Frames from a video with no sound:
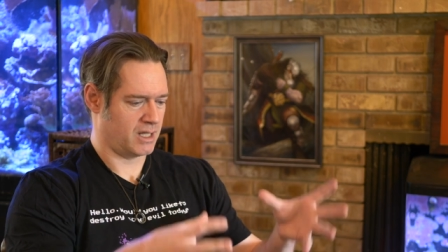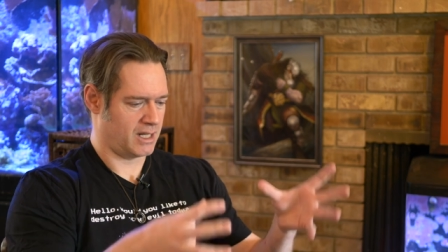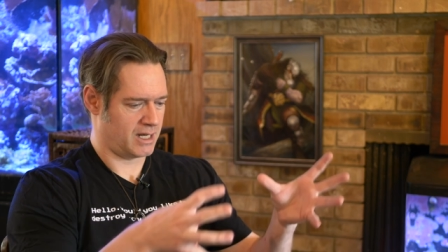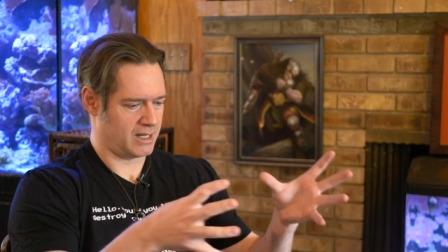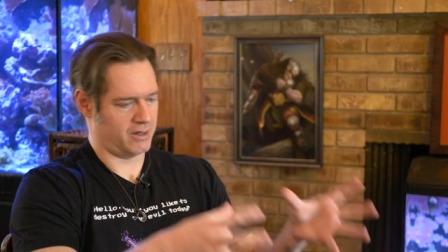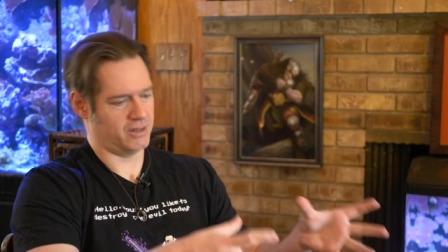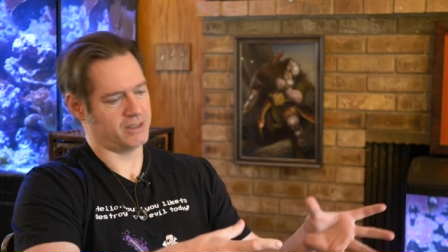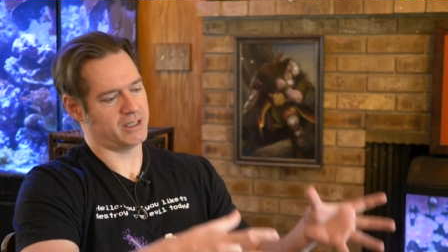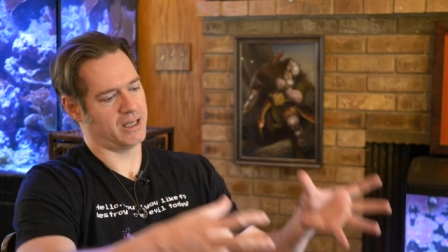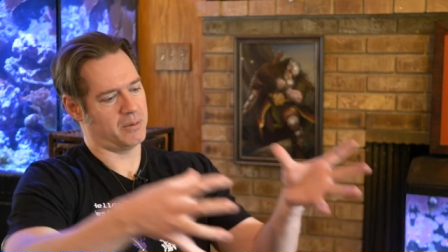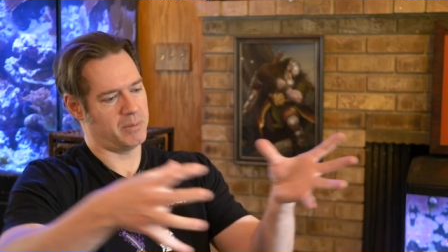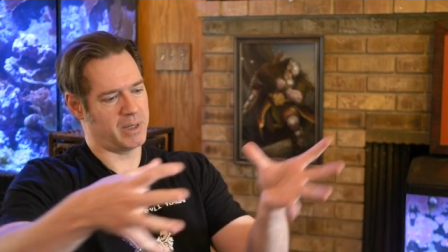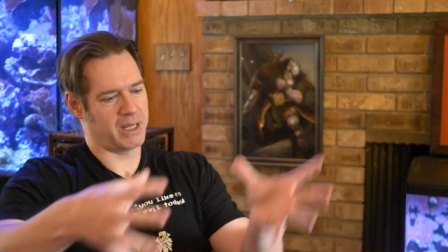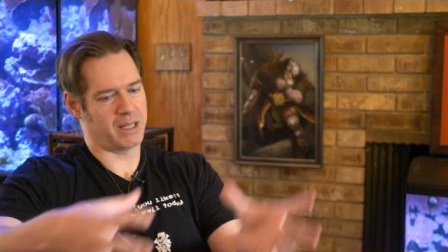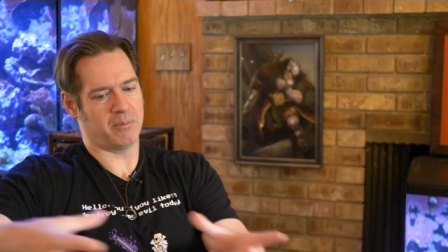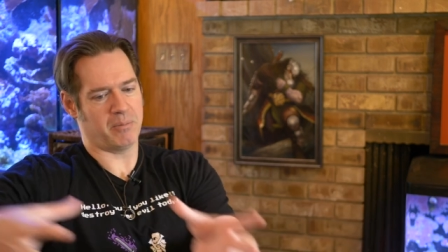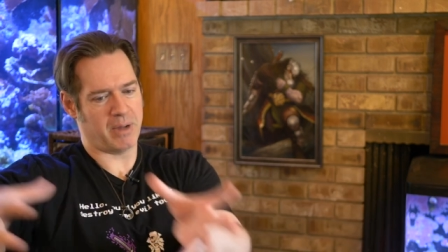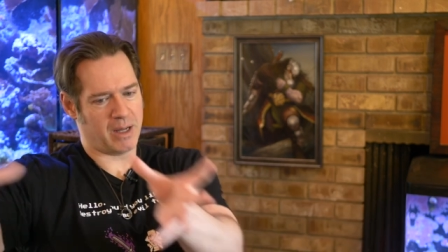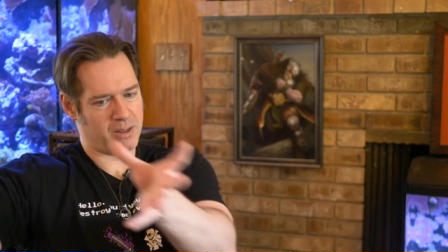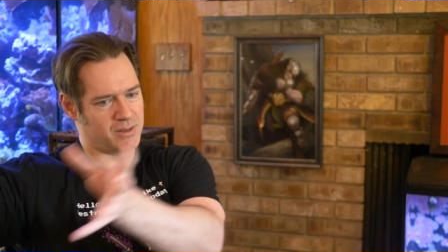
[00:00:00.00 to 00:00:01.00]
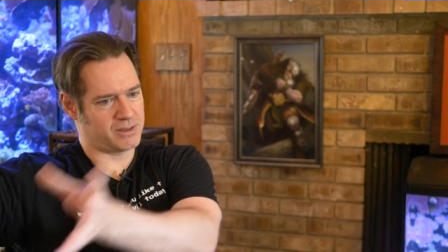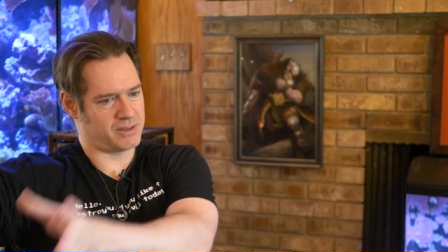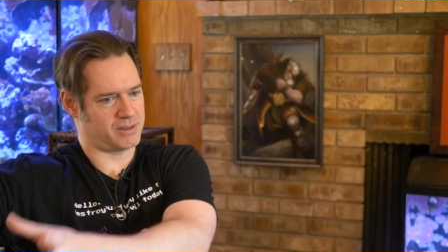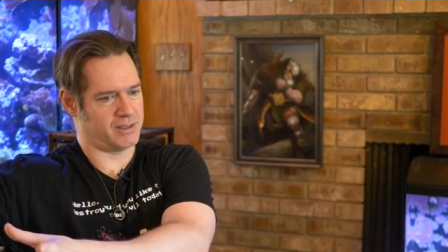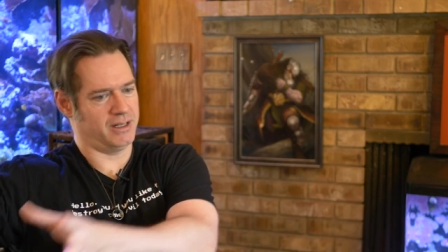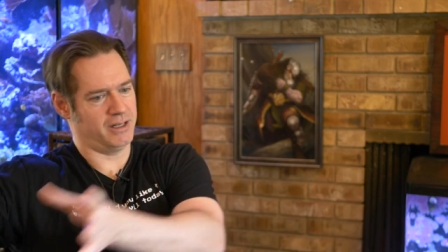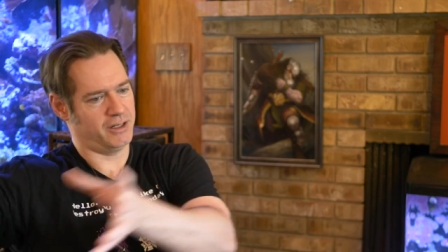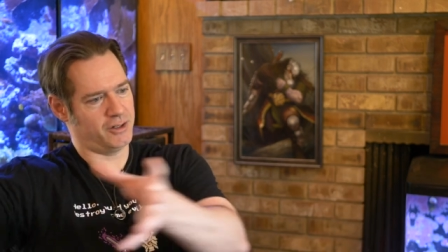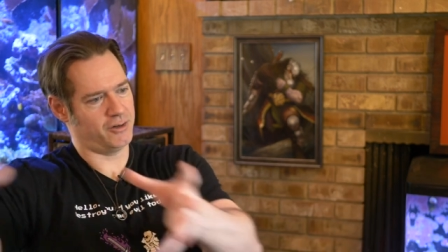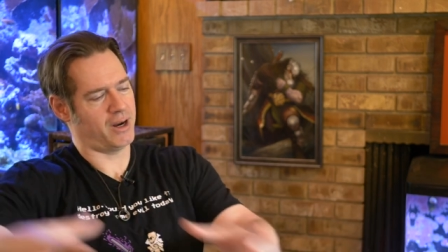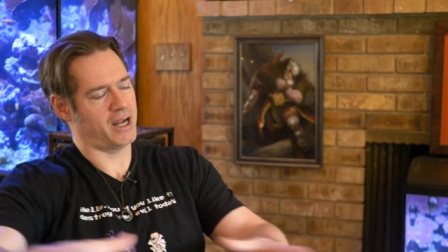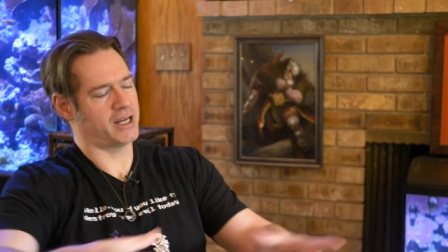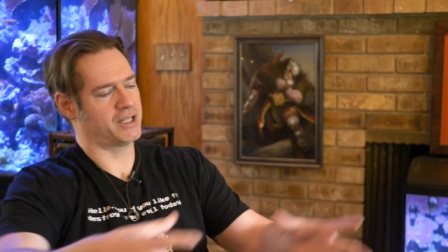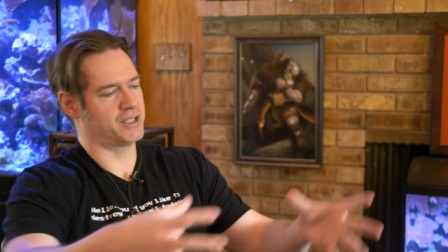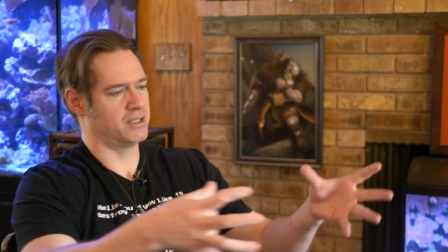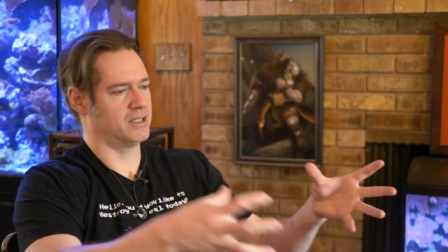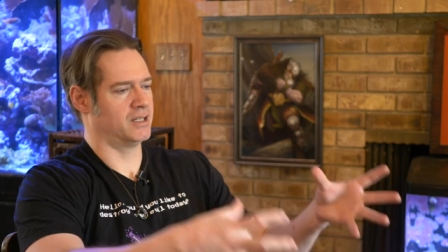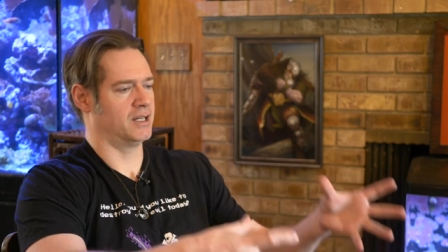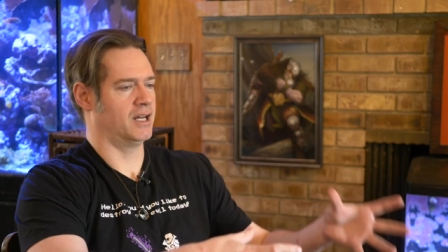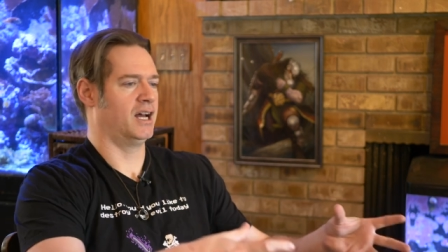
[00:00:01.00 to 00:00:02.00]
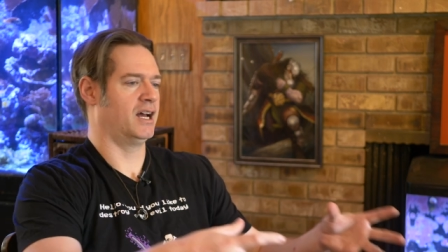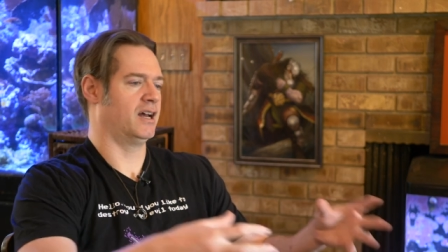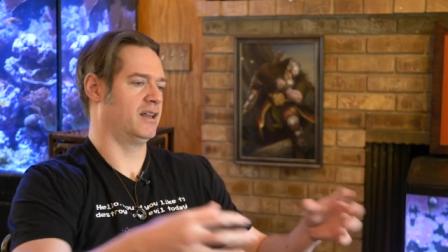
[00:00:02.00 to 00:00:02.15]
Now, here's how to make it bounce in a direction.